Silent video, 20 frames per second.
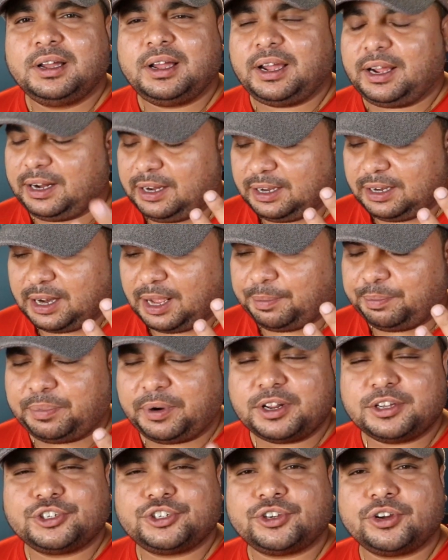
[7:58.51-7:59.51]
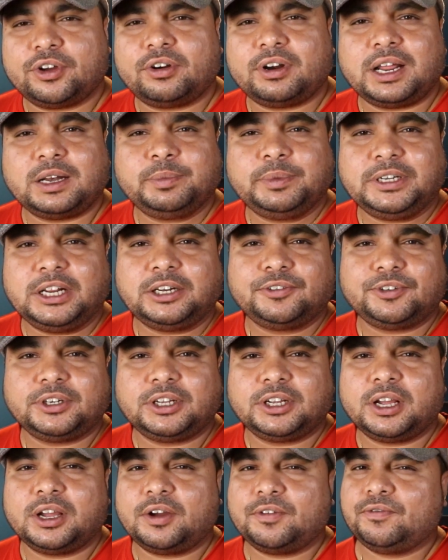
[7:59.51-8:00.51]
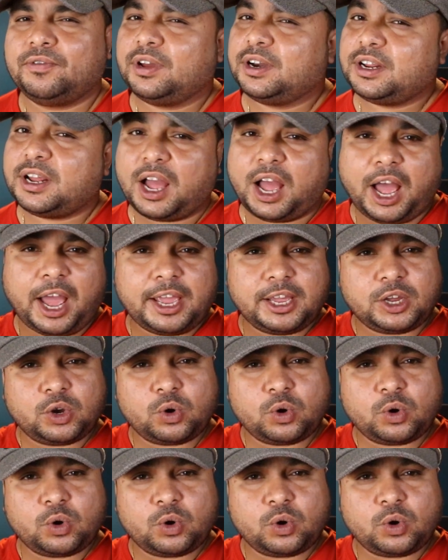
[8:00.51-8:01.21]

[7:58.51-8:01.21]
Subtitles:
and I'm pretty sure I'll be delivering a very high